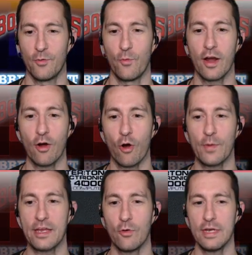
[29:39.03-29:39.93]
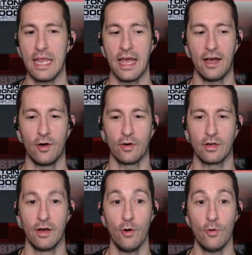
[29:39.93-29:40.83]
Where are we going
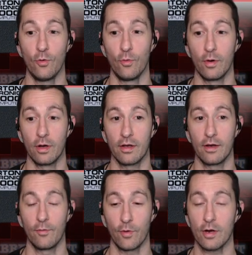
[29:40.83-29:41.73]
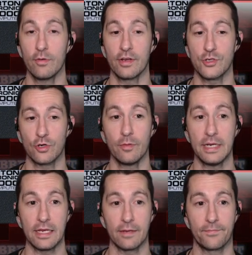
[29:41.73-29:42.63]
now? Oh, we're going to
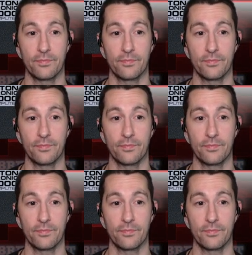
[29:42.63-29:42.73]
Germany.